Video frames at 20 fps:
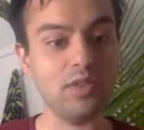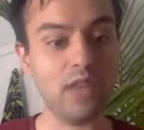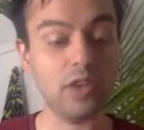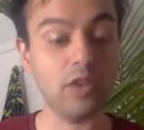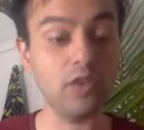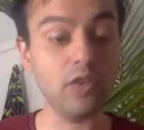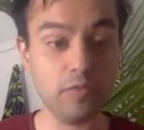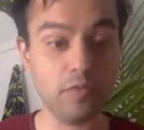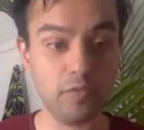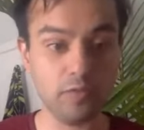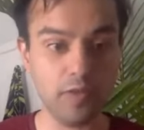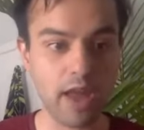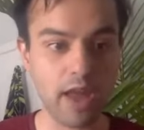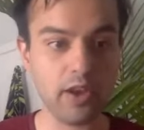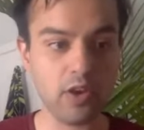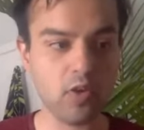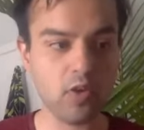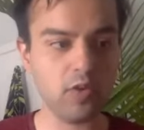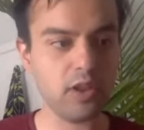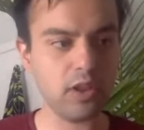And I
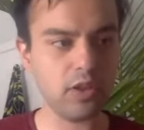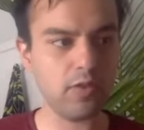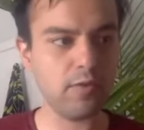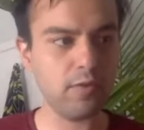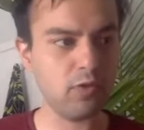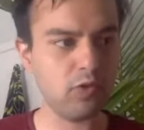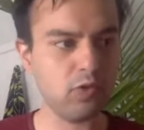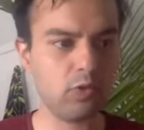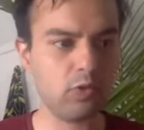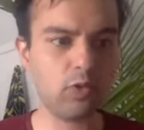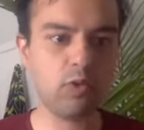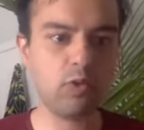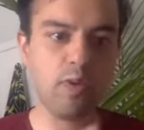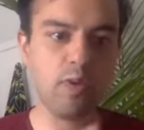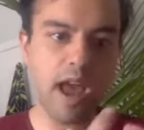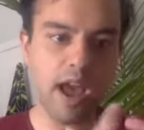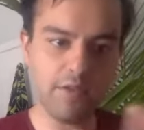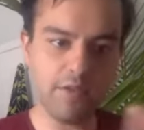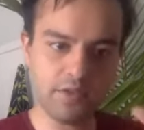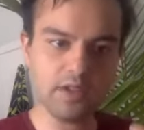know that you've
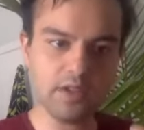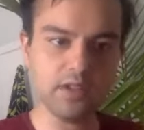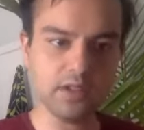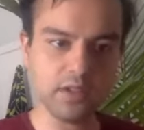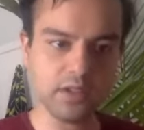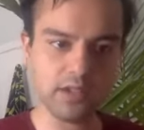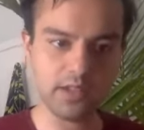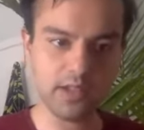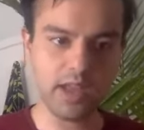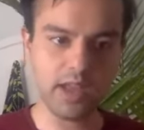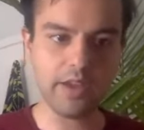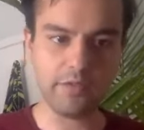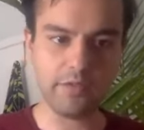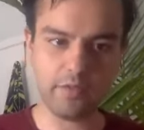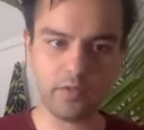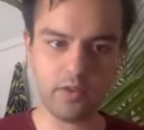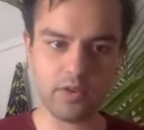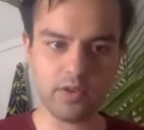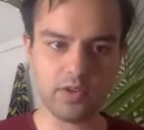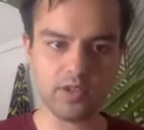crafted this life
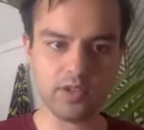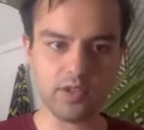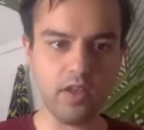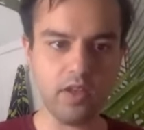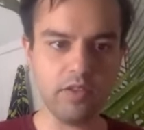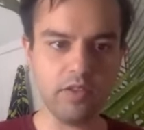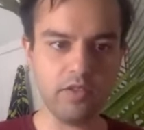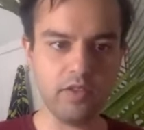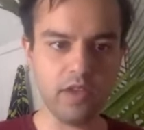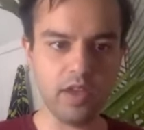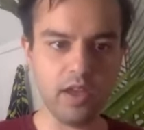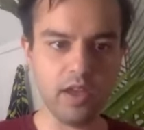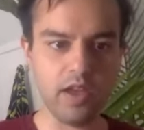for yourself,